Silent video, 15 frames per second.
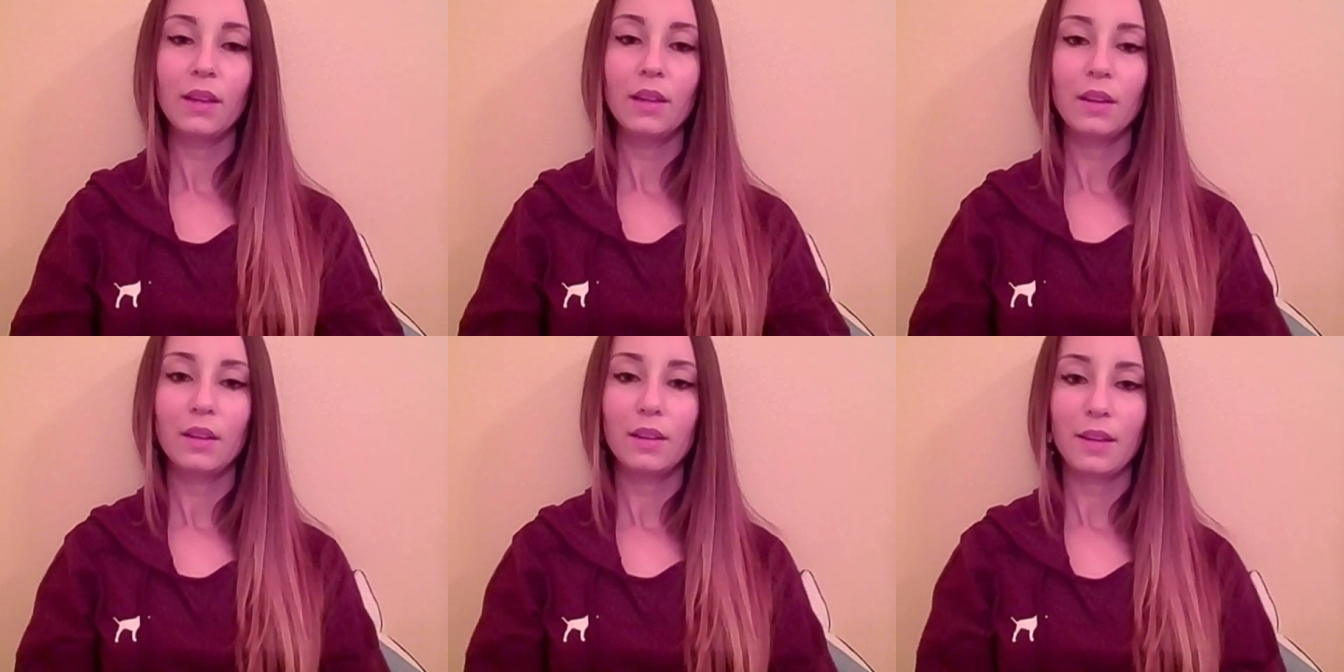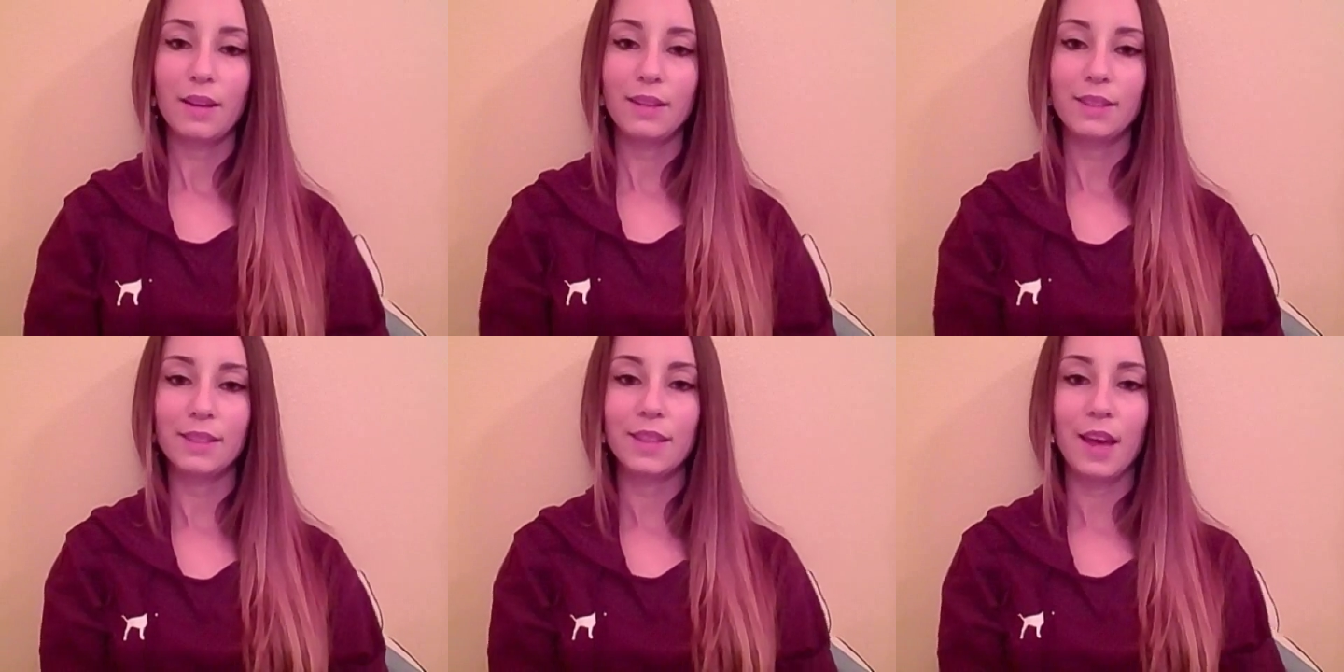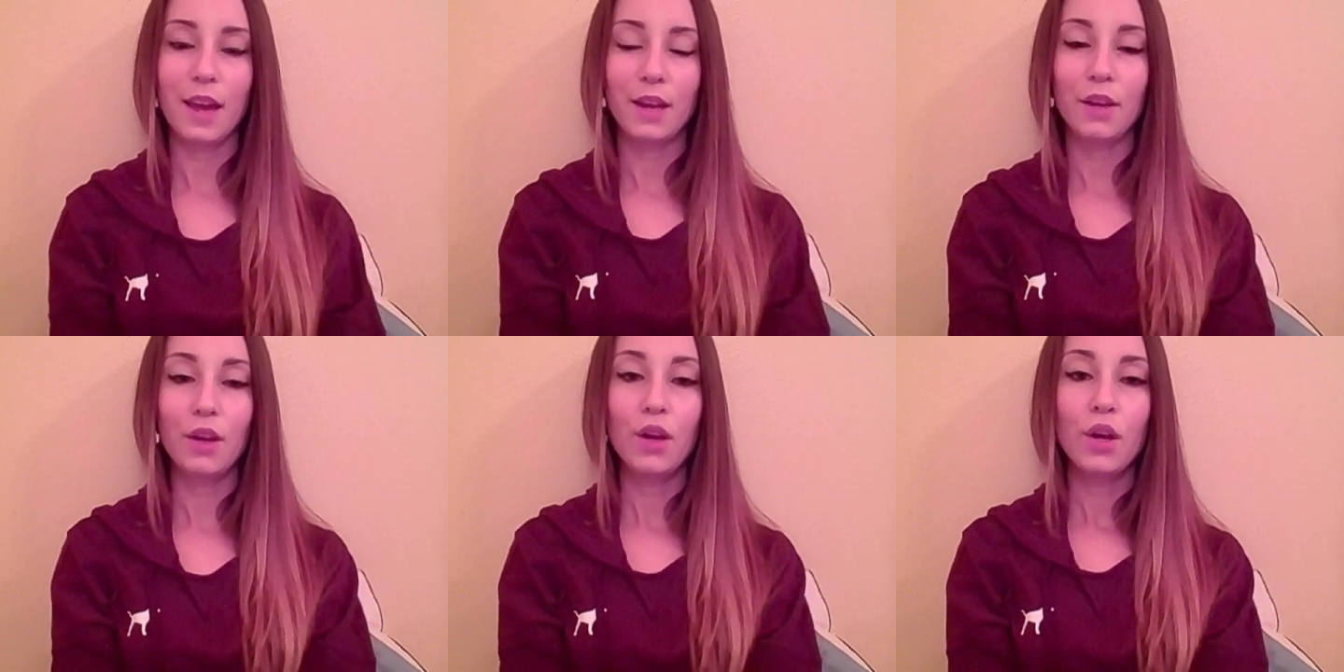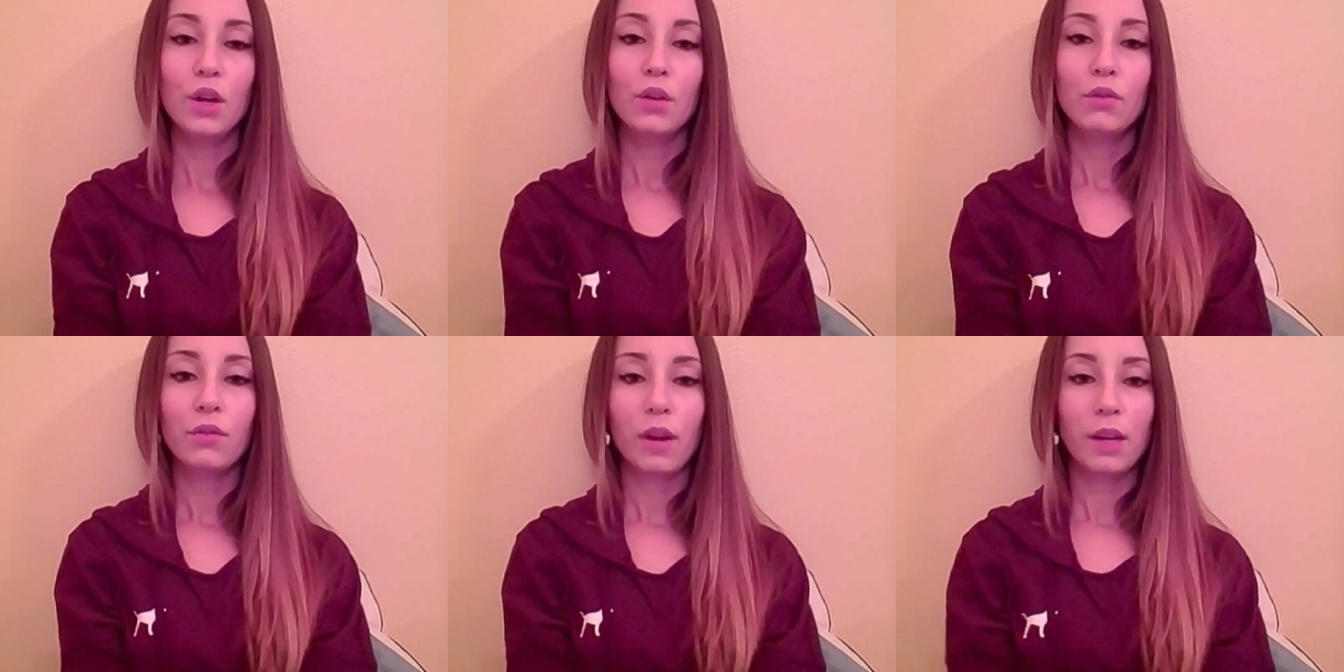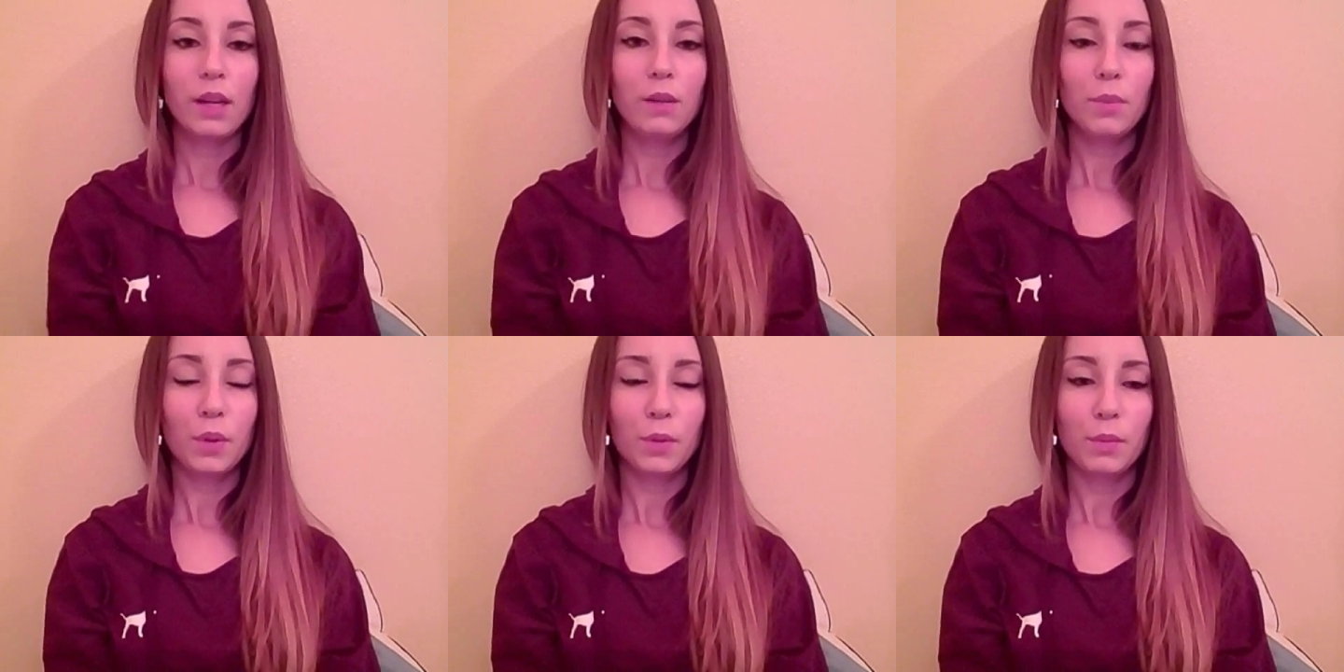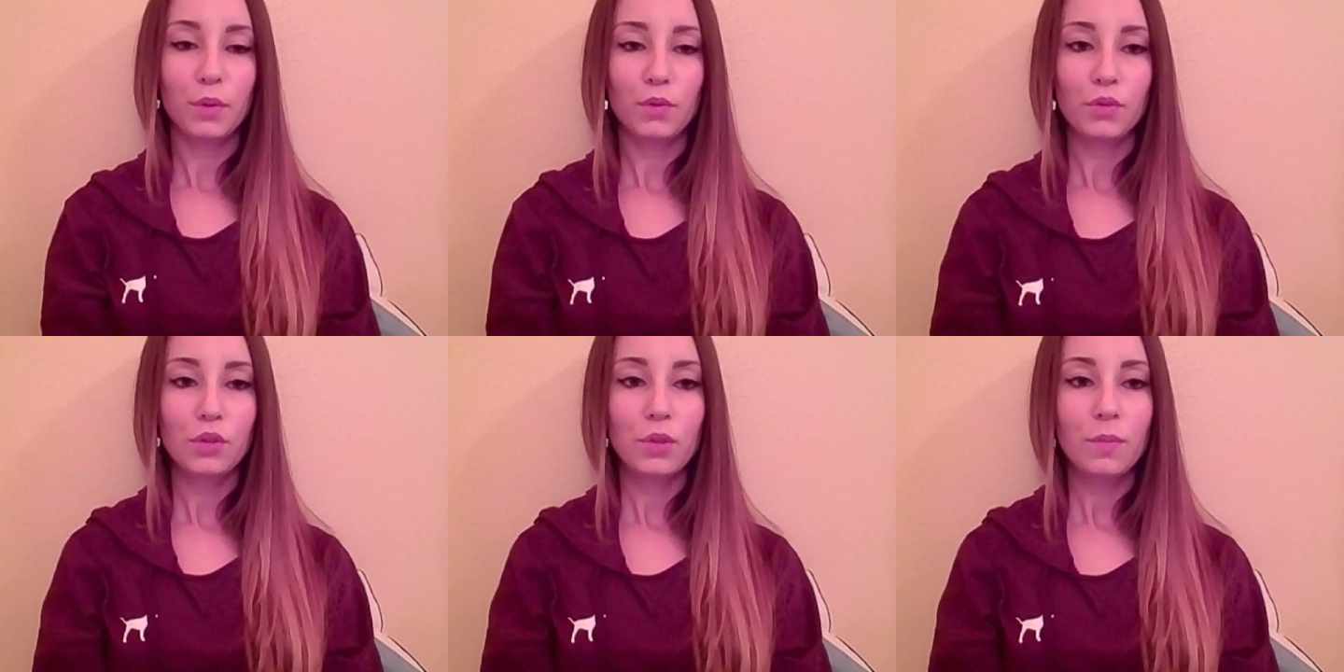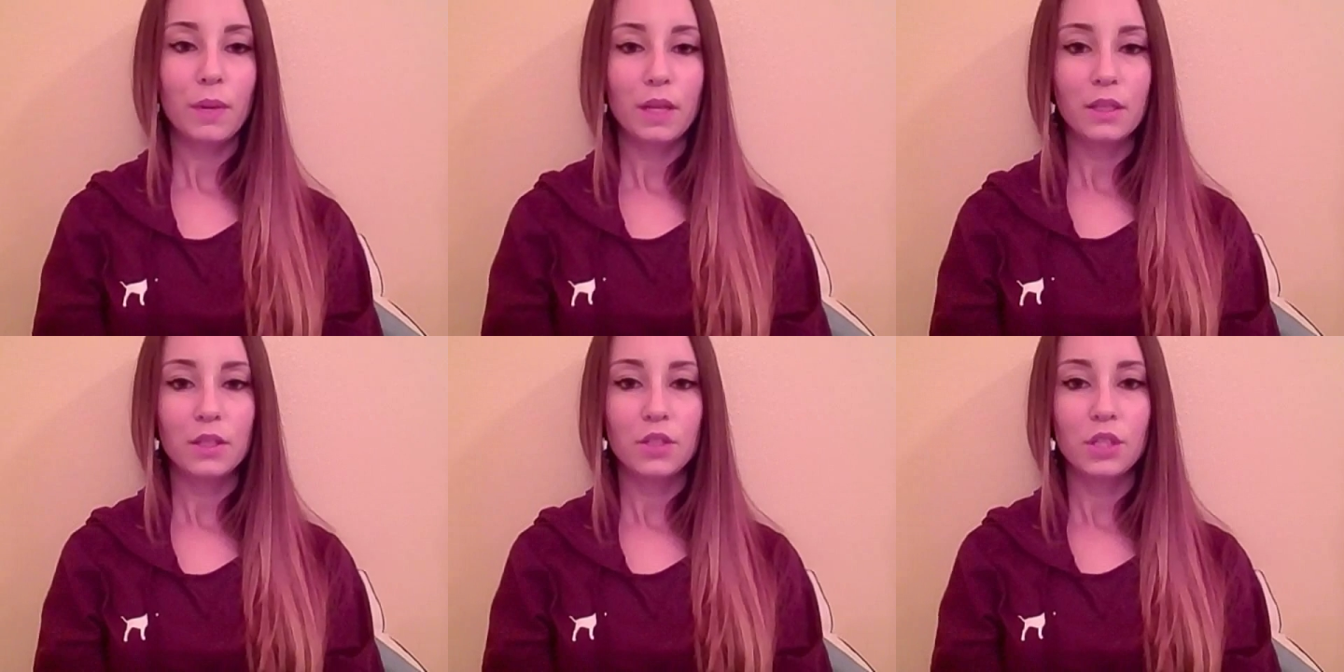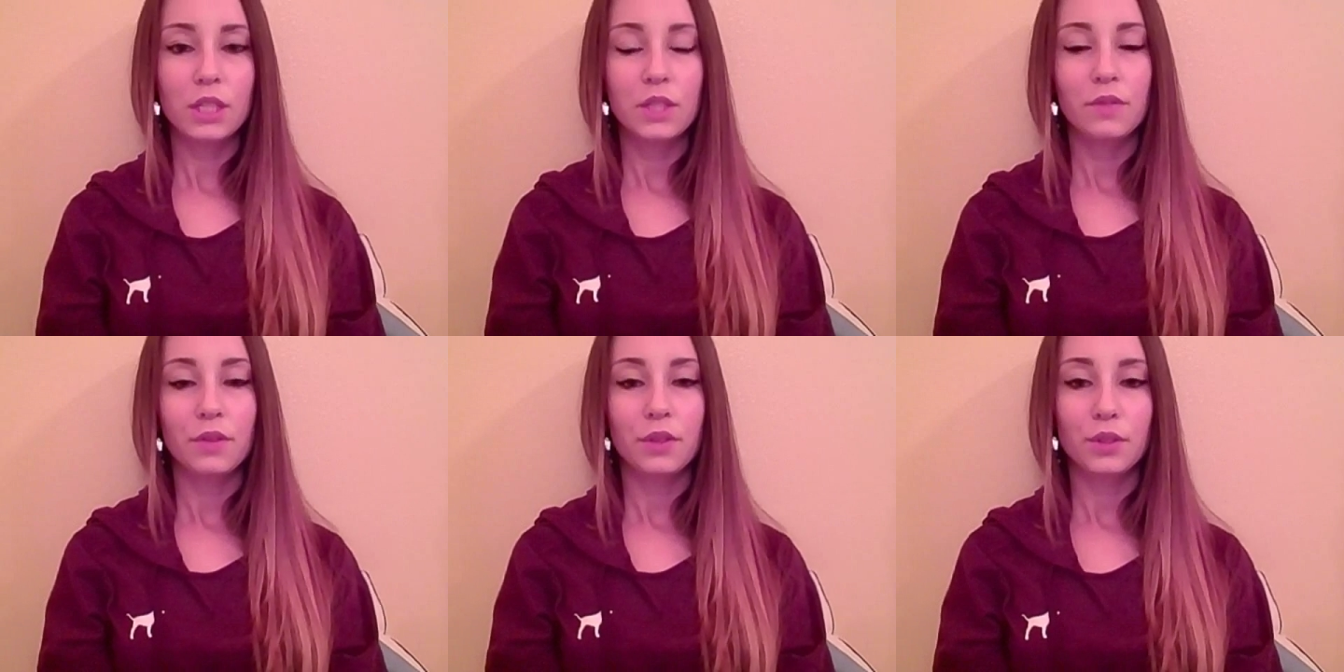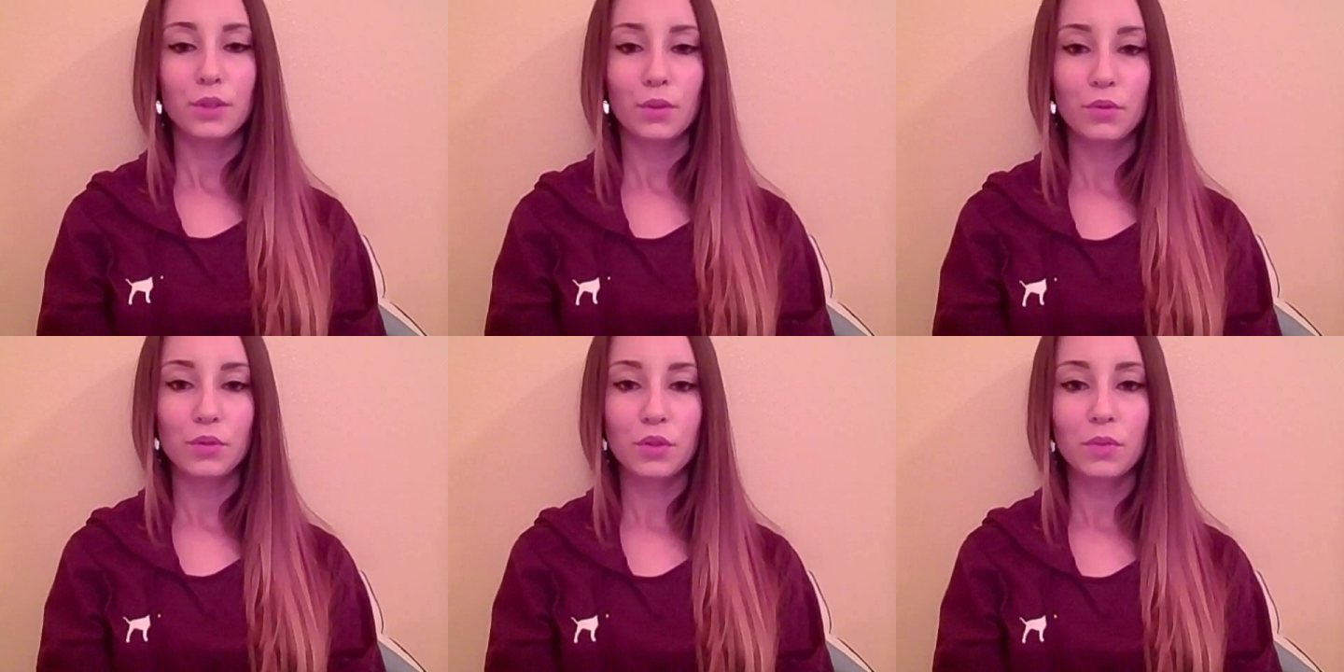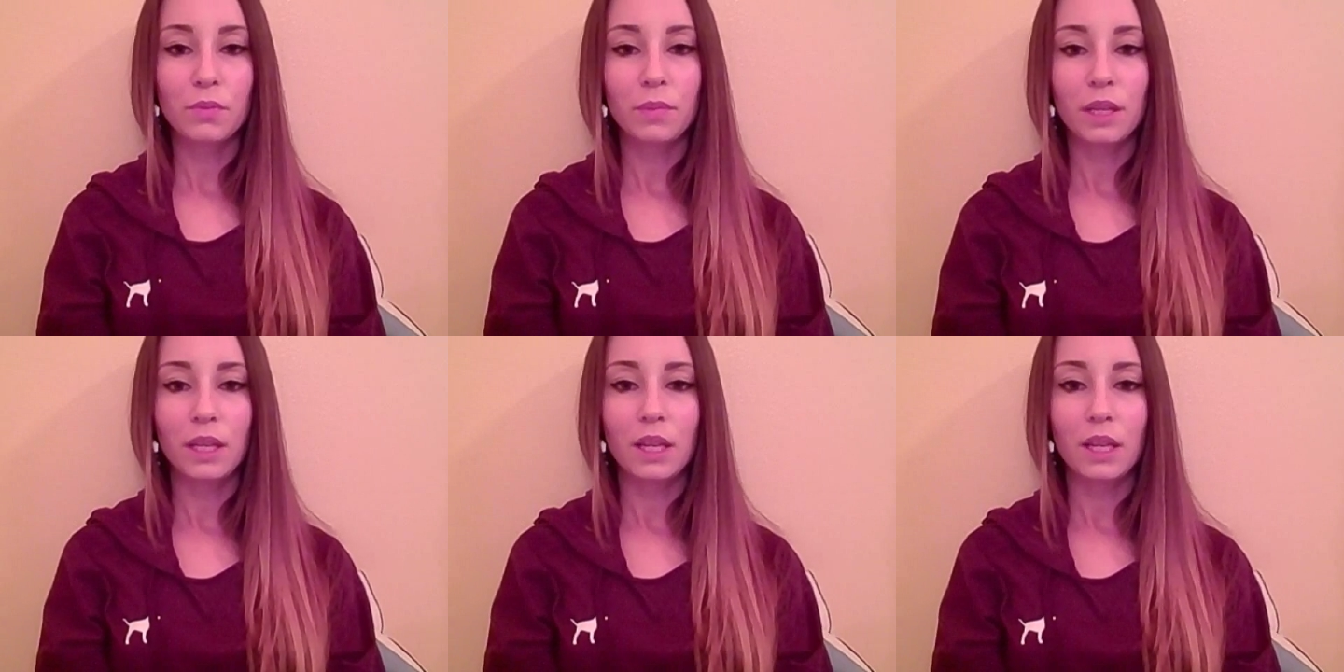Next slide. Writing promotional messages for social media.